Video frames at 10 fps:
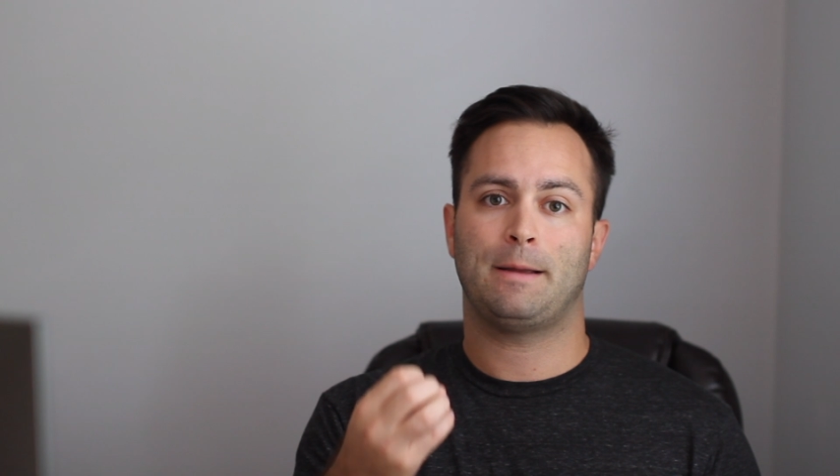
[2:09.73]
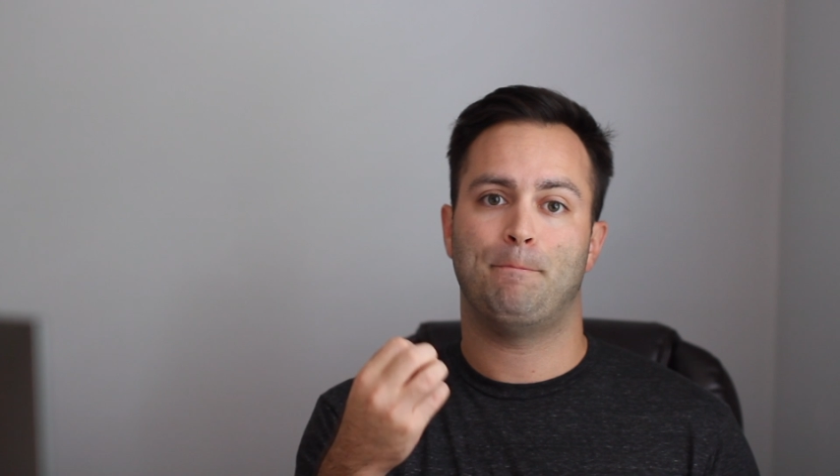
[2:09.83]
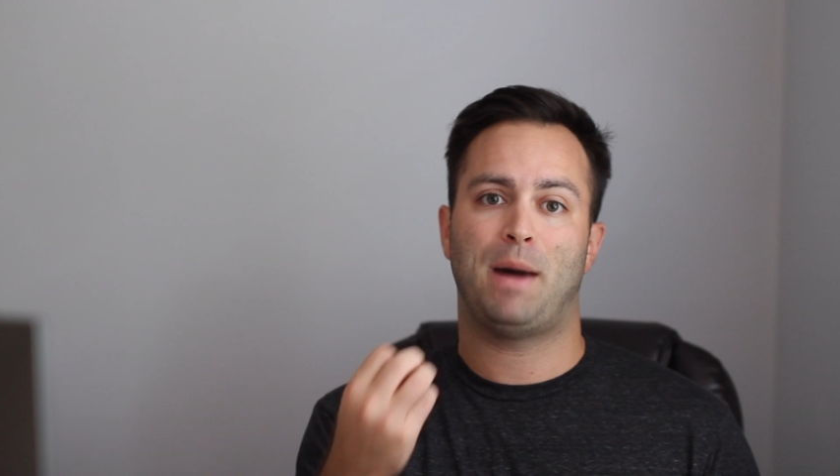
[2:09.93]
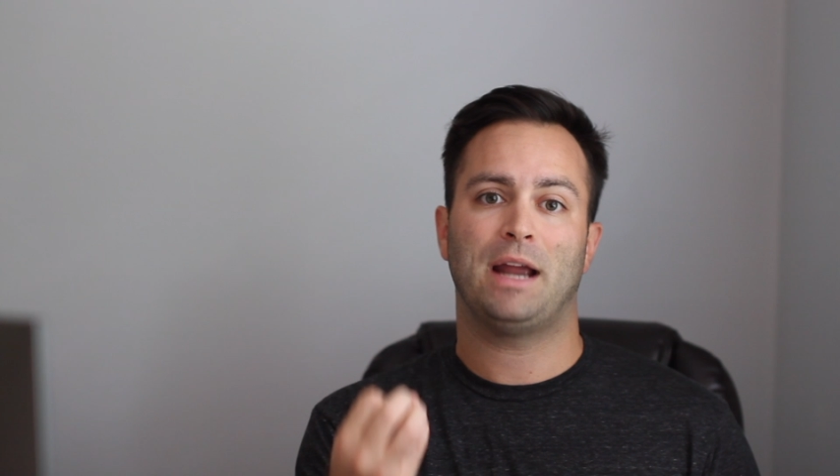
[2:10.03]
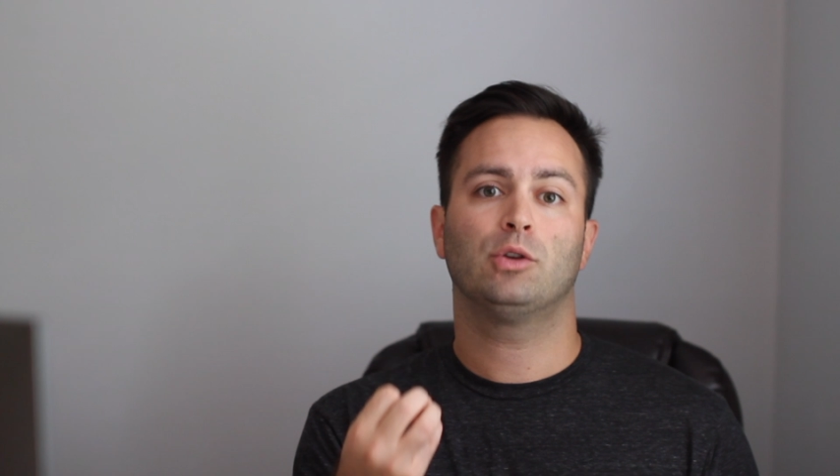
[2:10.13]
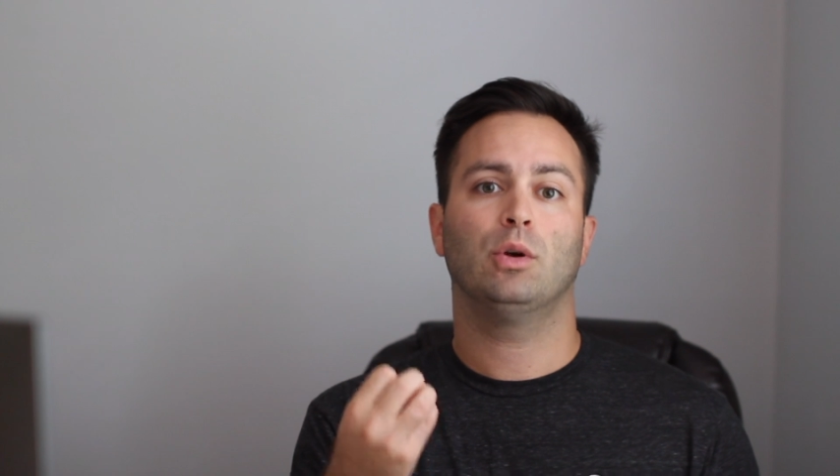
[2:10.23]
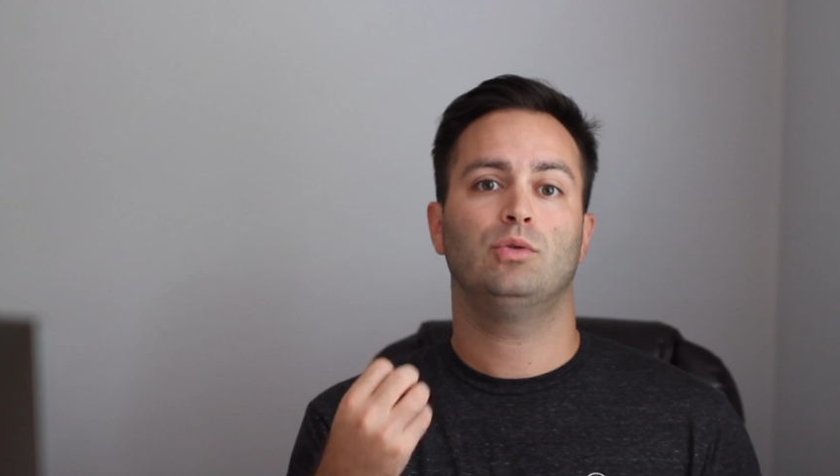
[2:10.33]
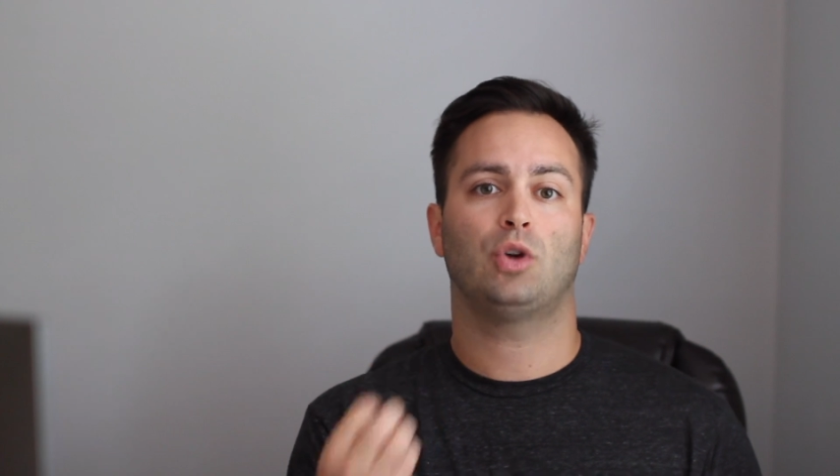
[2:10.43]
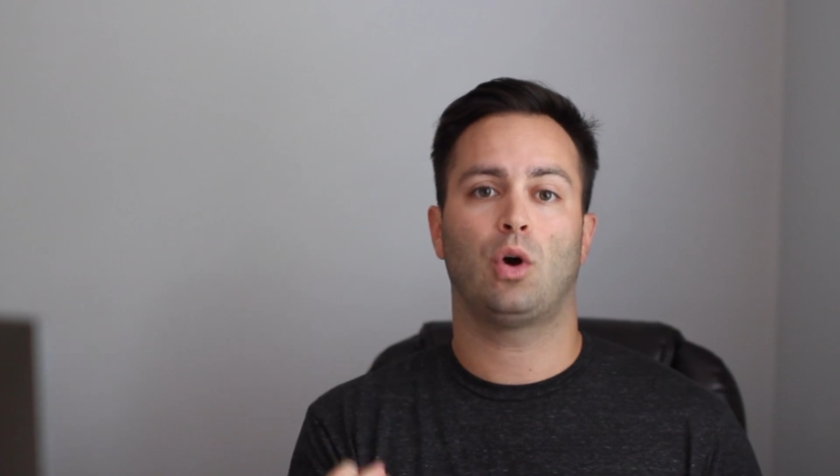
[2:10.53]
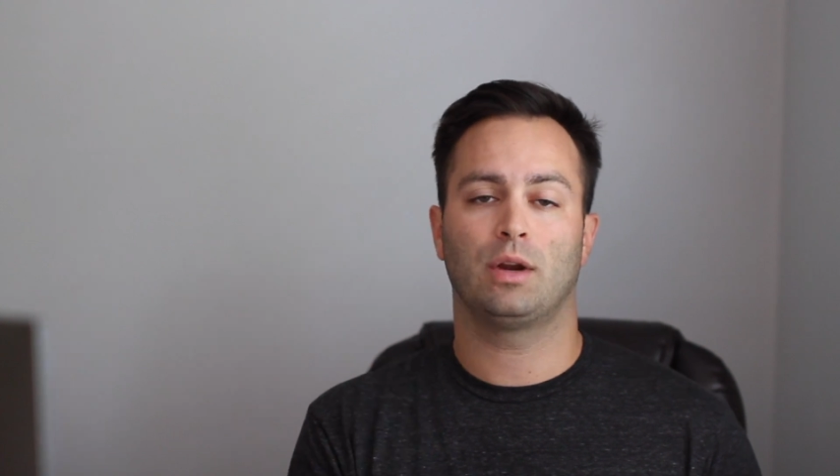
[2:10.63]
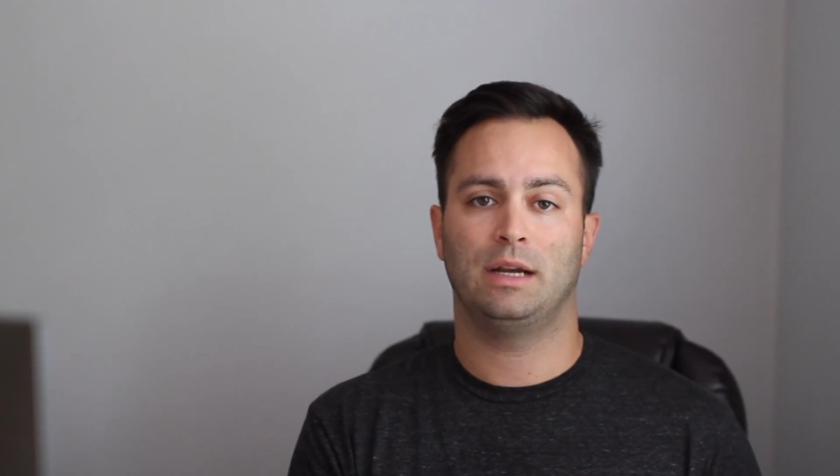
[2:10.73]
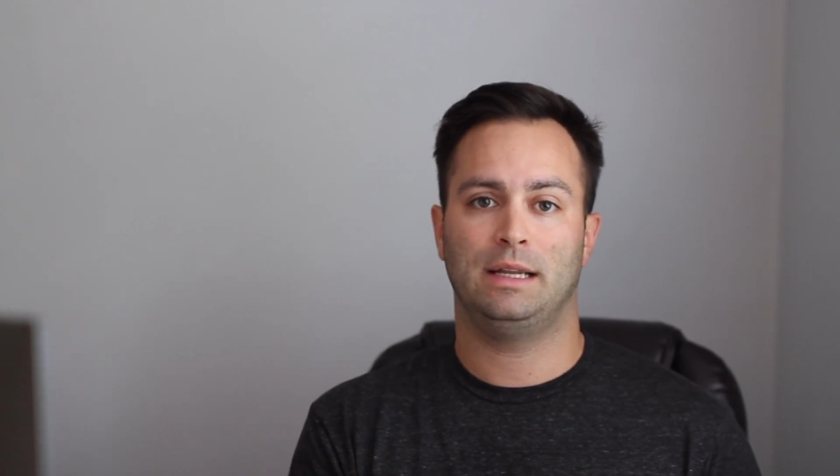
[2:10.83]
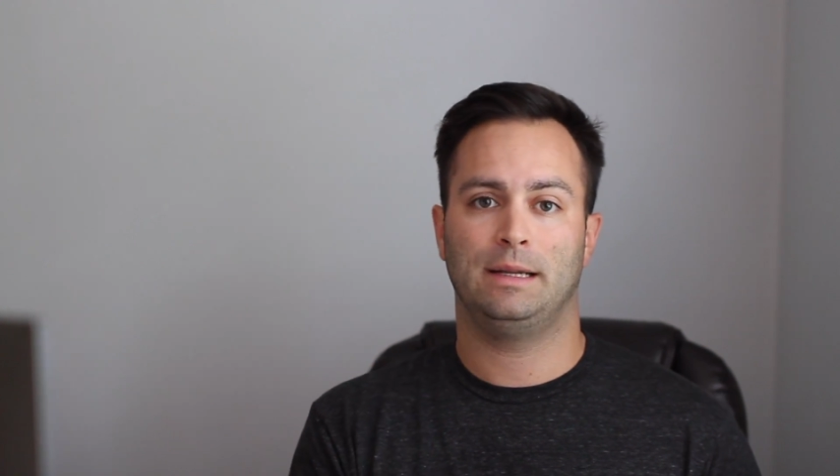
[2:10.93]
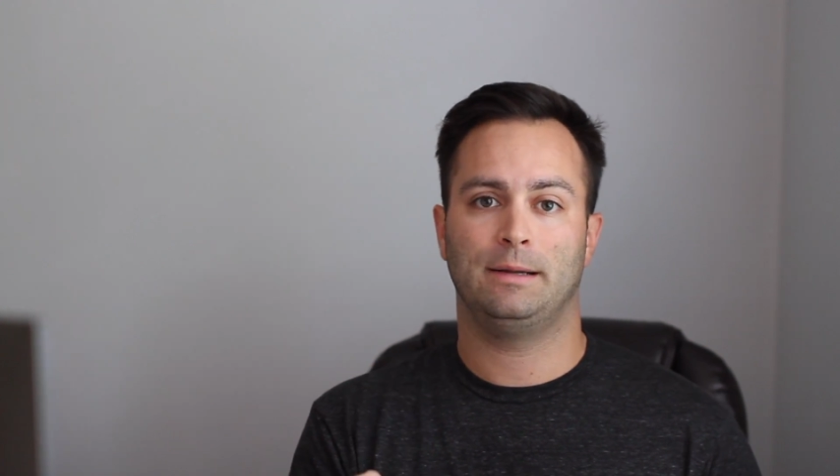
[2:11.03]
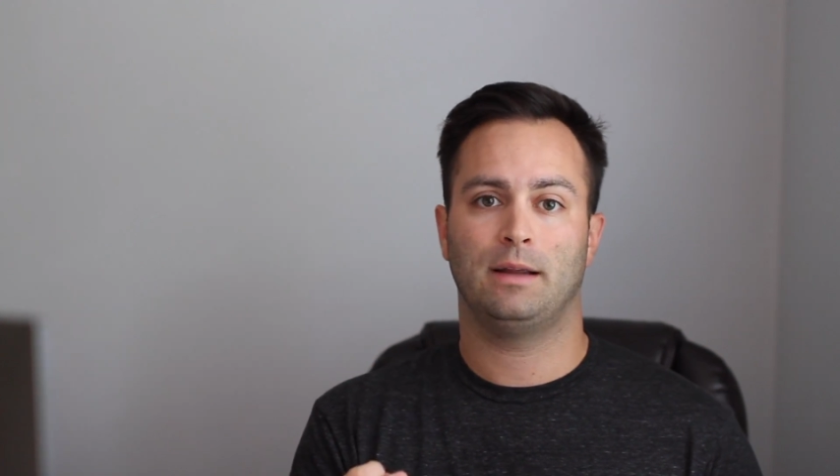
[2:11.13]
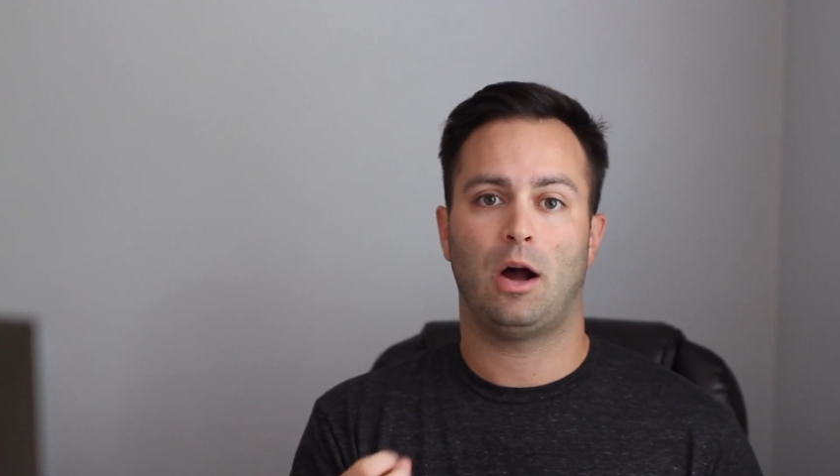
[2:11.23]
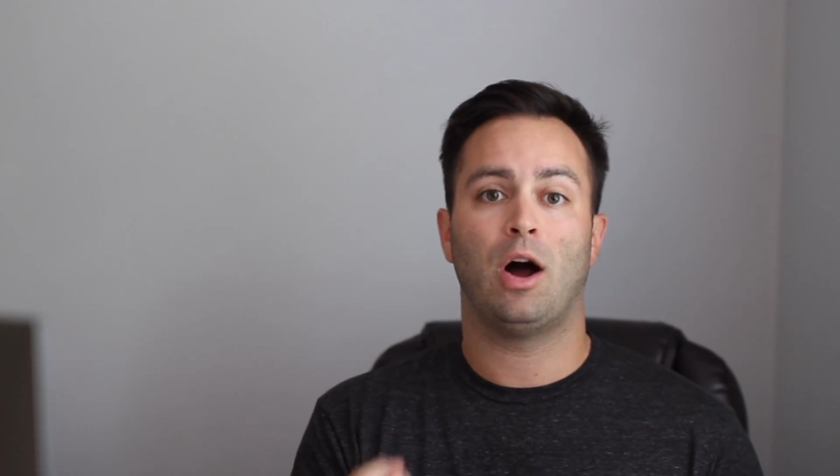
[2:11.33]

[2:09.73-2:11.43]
micro targeting